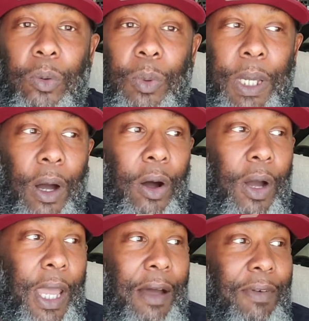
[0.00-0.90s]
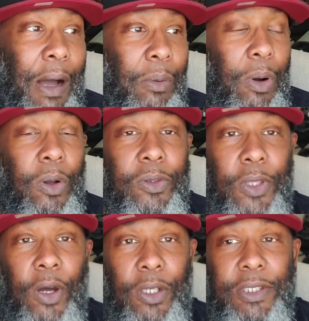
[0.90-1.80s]
we all have our own
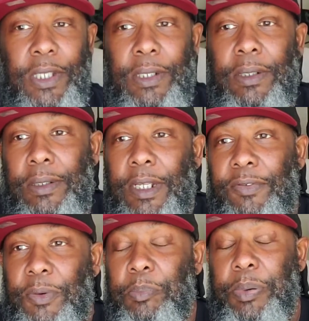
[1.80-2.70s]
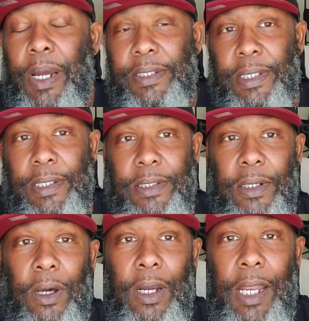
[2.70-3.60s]
thoughts and different process
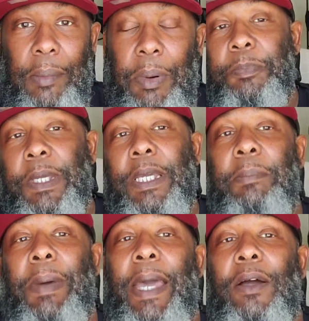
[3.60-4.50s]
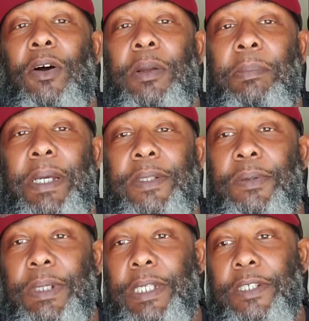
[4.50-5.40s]
and all of that. Speaking back on the
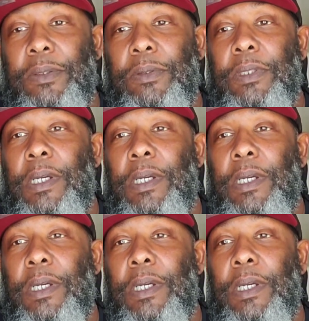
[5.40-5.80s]
mental issues